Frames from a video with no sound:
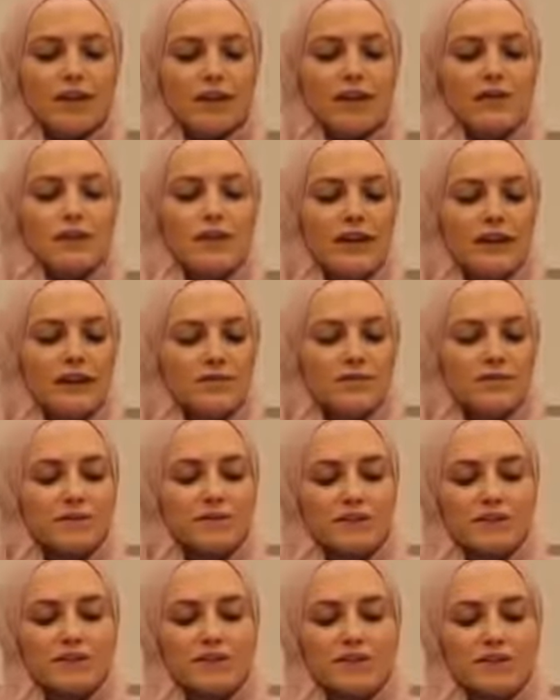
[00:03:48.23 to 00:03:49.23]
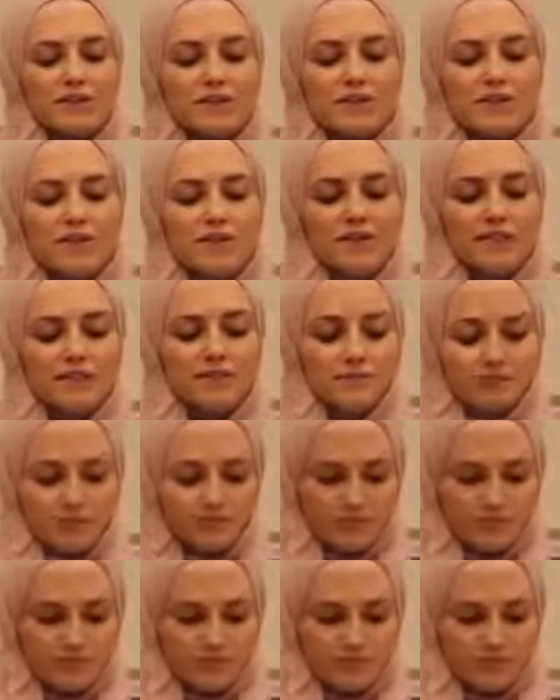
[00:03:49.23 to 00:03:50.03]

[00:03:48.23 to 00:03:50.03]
Aquilium's community